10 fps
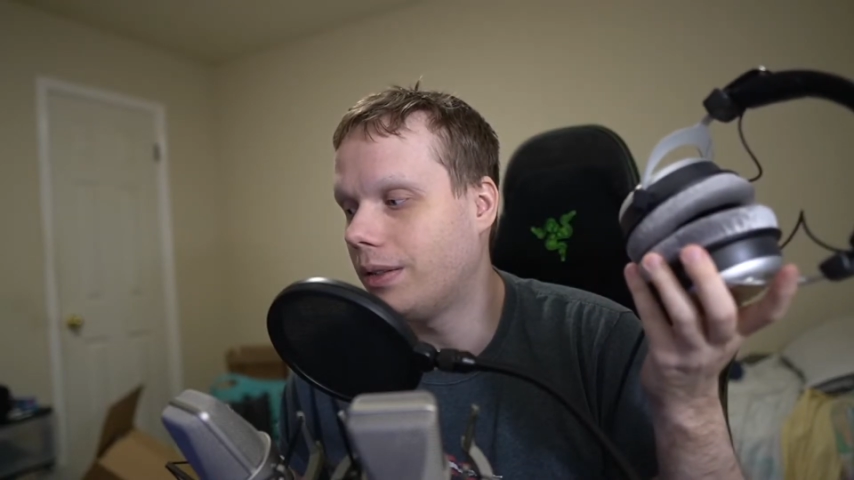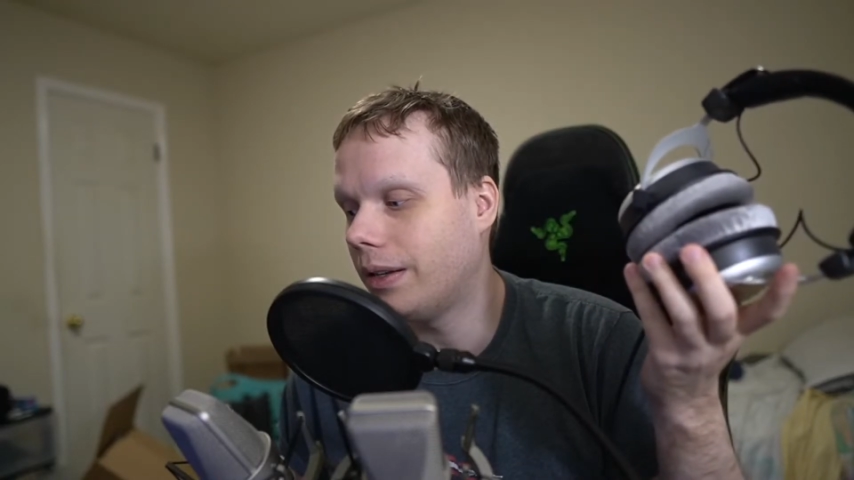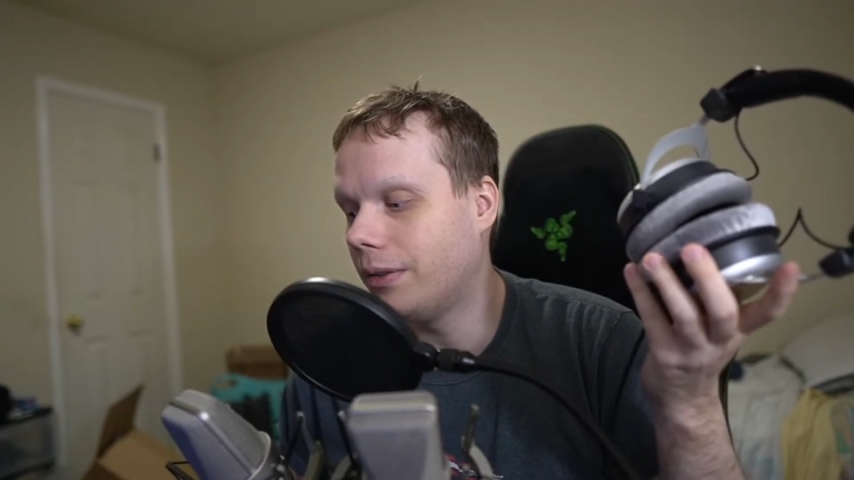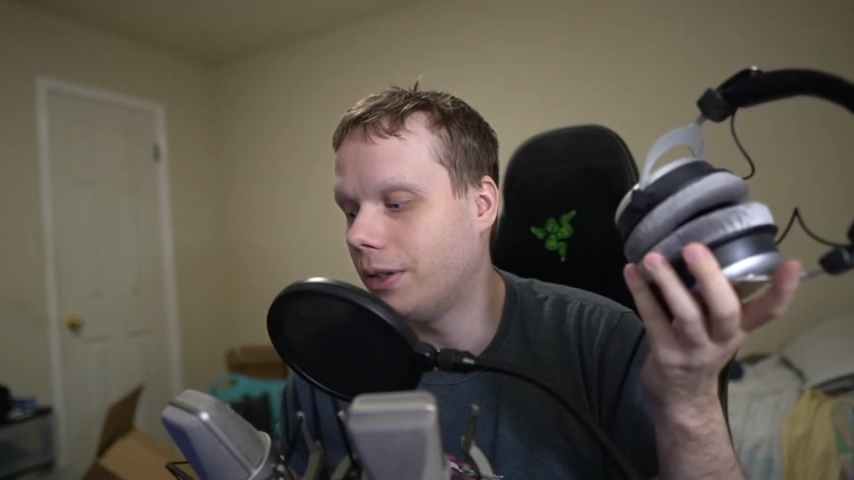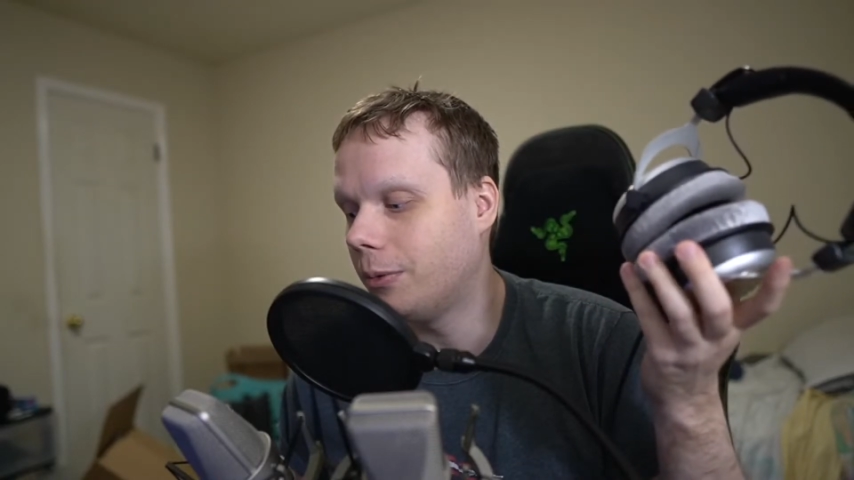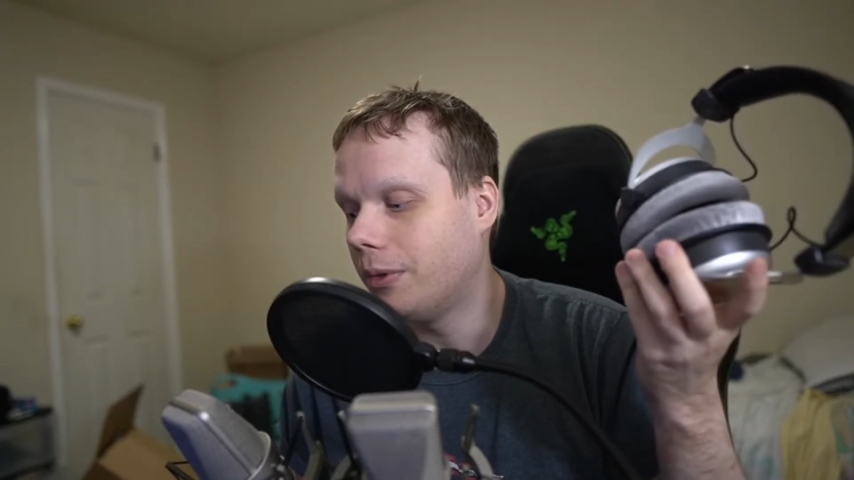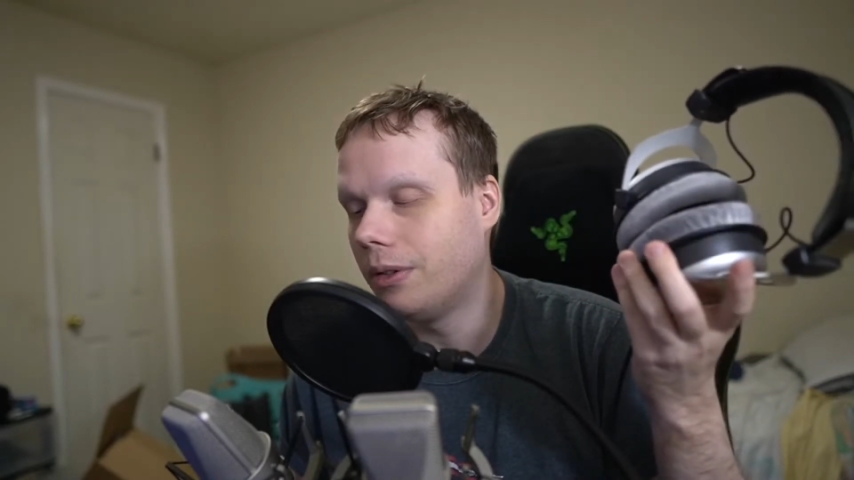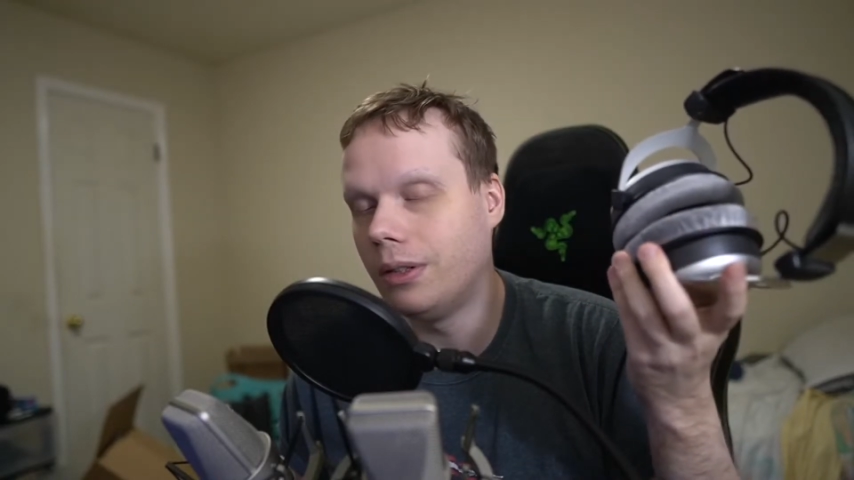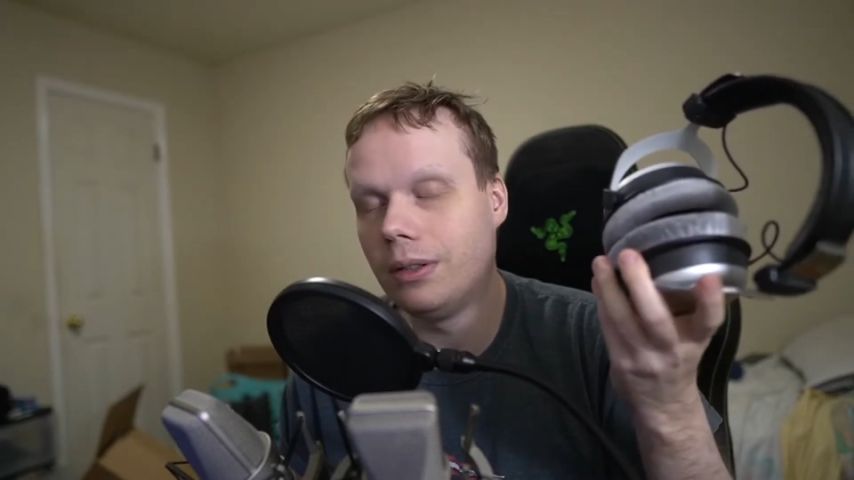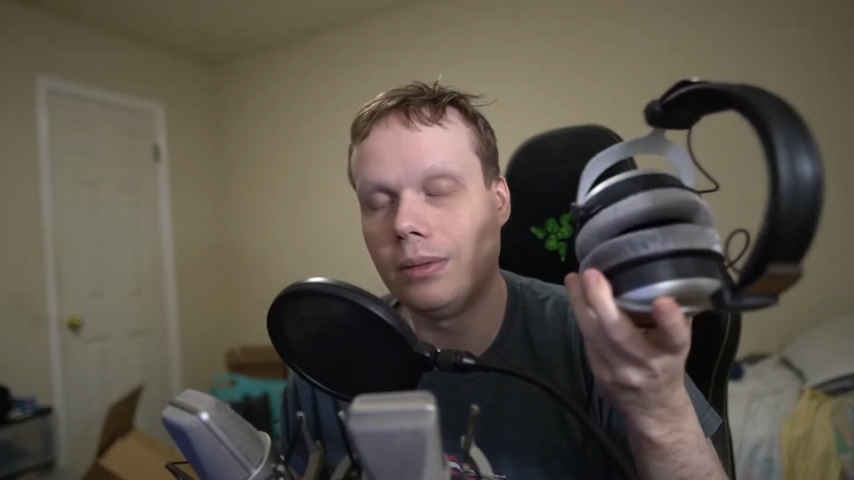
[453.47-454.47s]
sounding
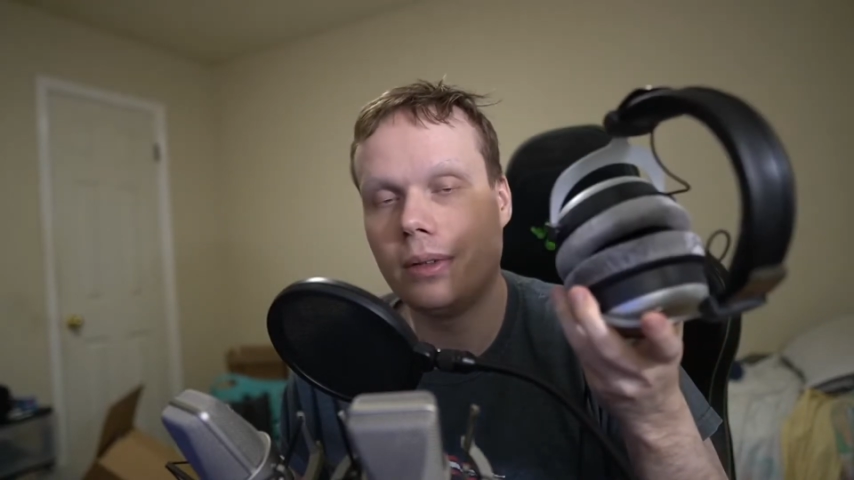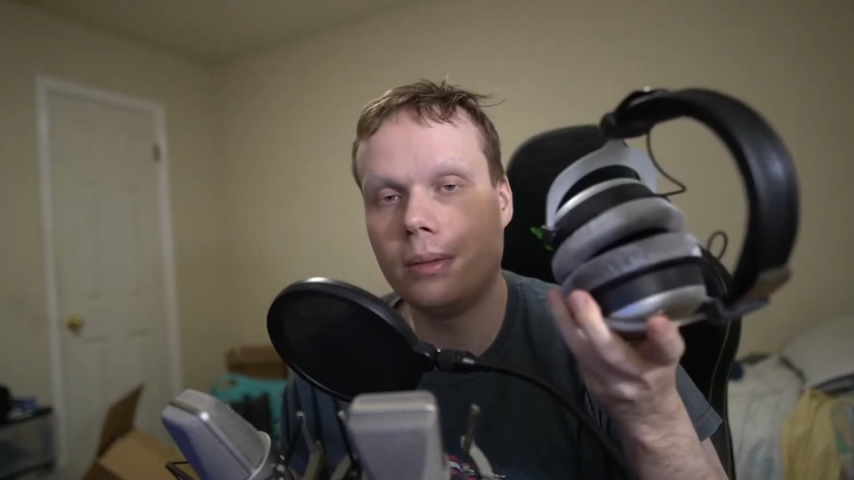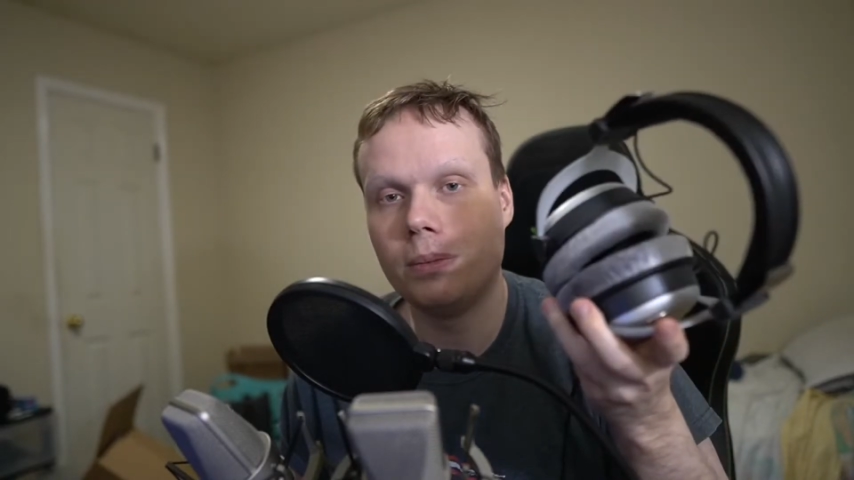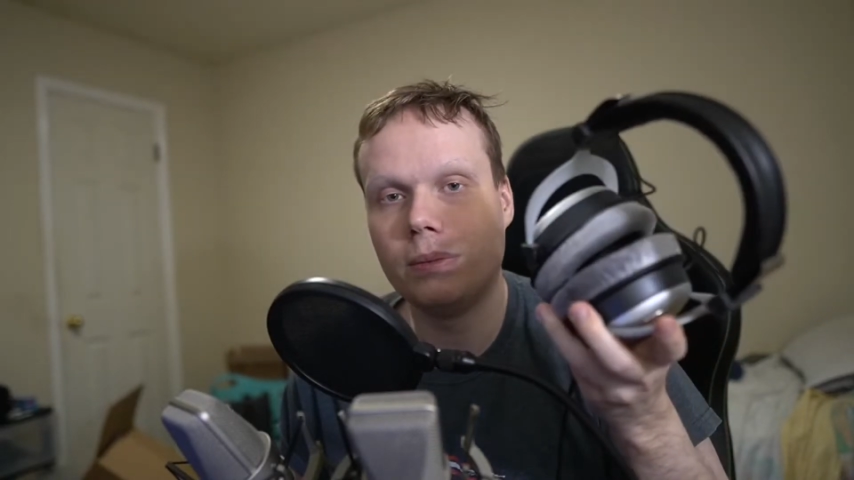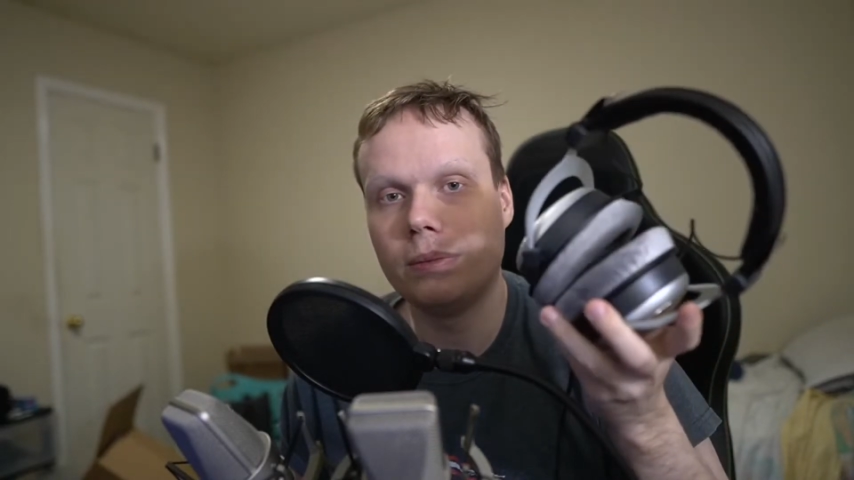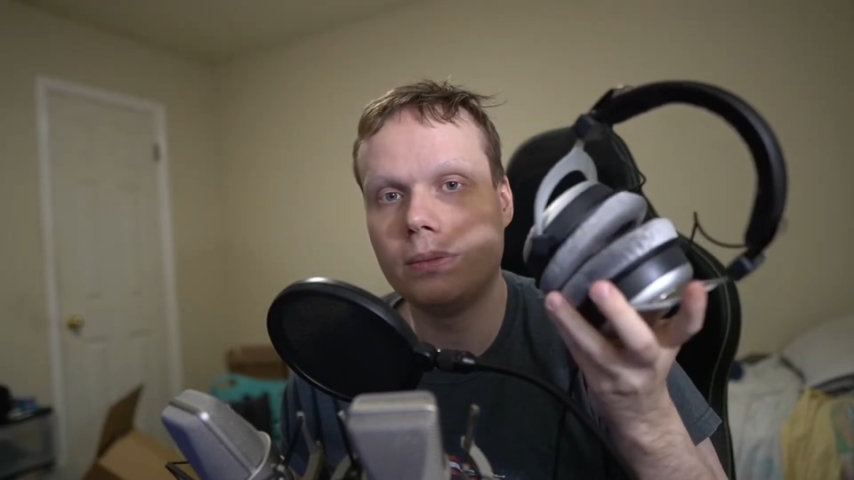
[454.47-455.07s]
one and